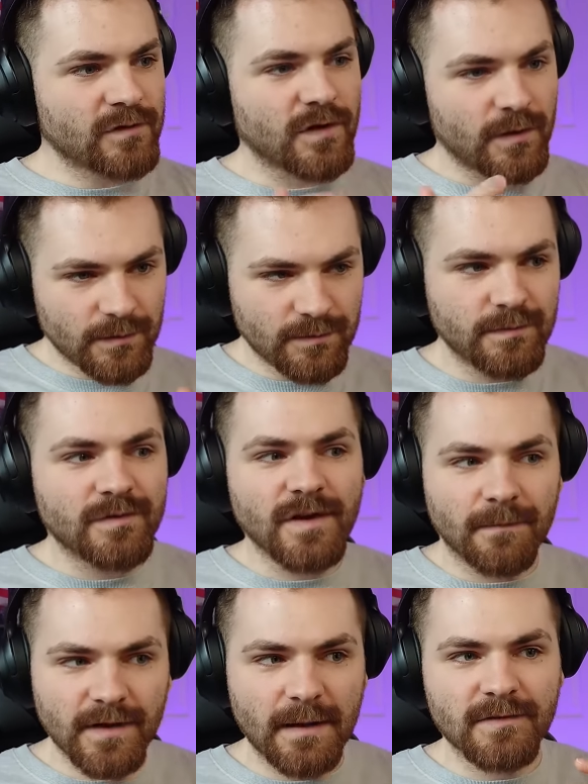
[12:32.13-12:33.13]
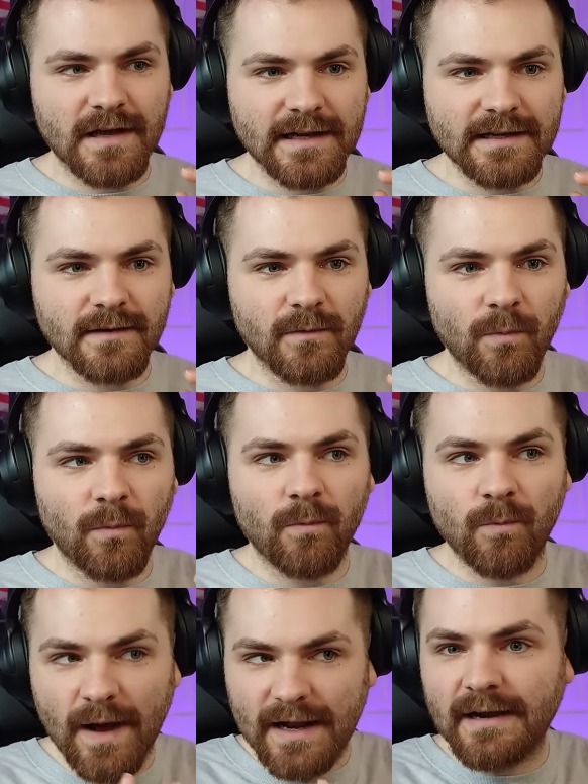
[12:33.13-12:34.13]
So sometimes, like,
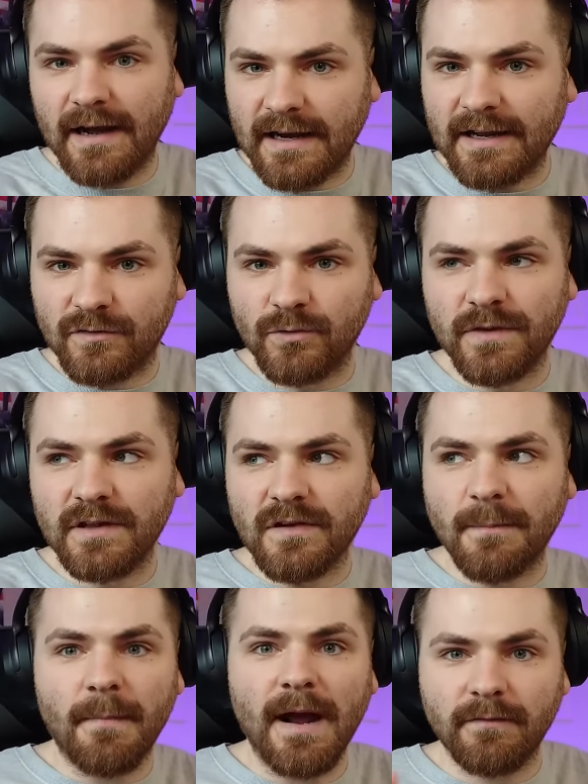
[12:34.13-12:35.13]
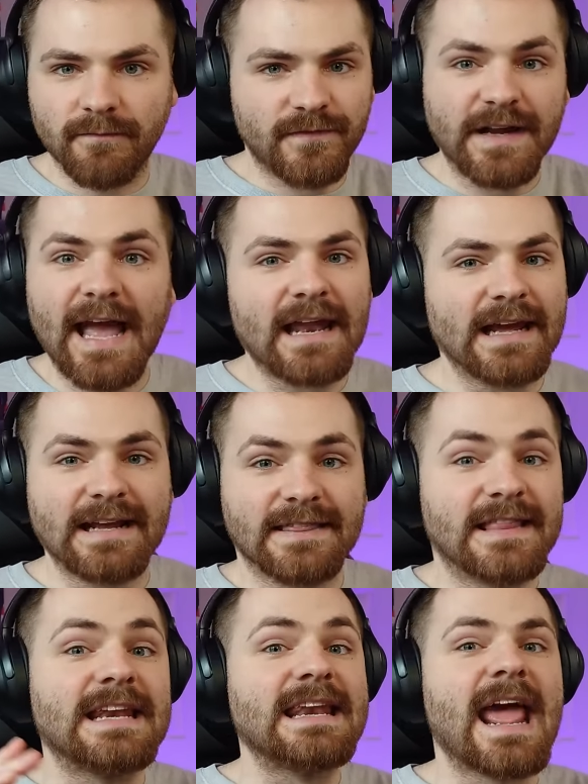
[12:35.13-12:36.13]
when I, like, do these, I might forget, like,
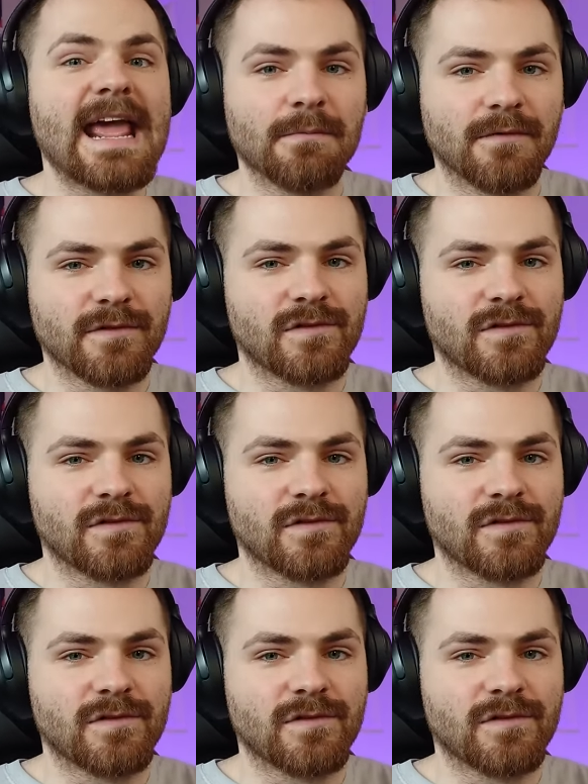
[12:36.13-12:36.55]
the name